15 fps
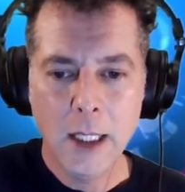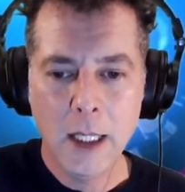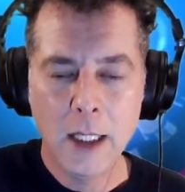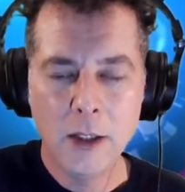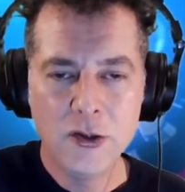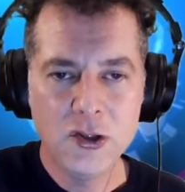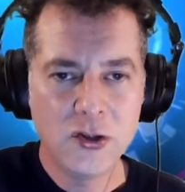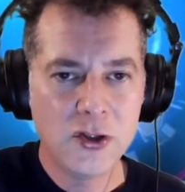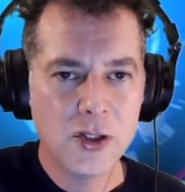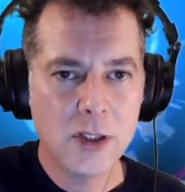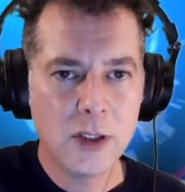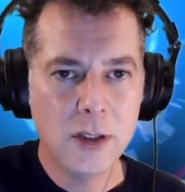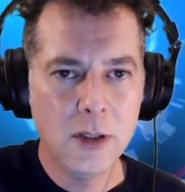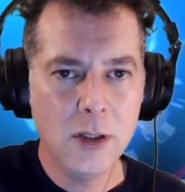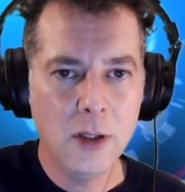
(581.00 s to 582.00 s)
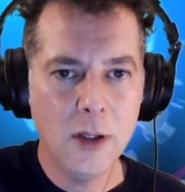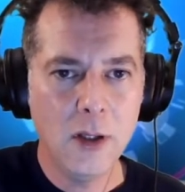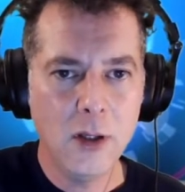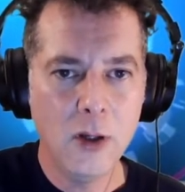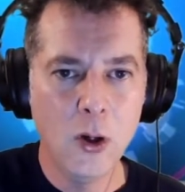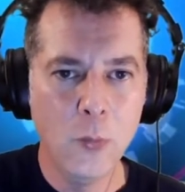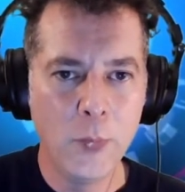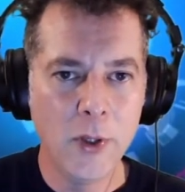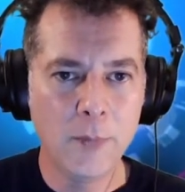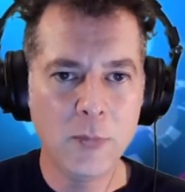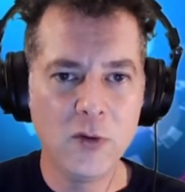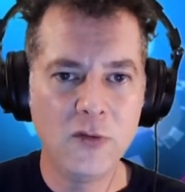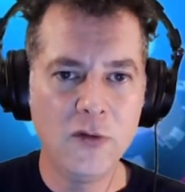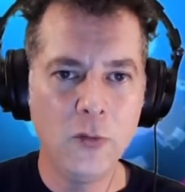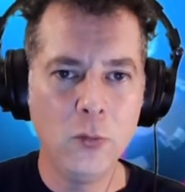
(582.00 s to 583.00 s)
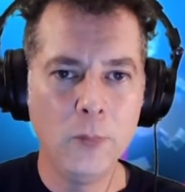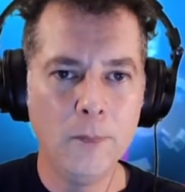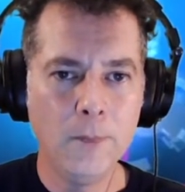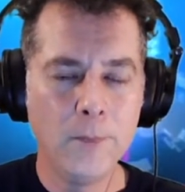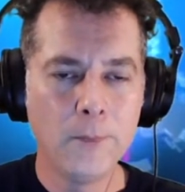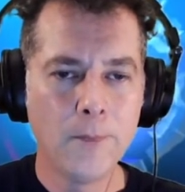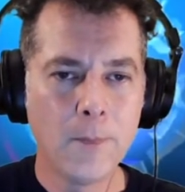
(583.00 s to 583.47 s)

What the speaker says: Just open up your Zoom,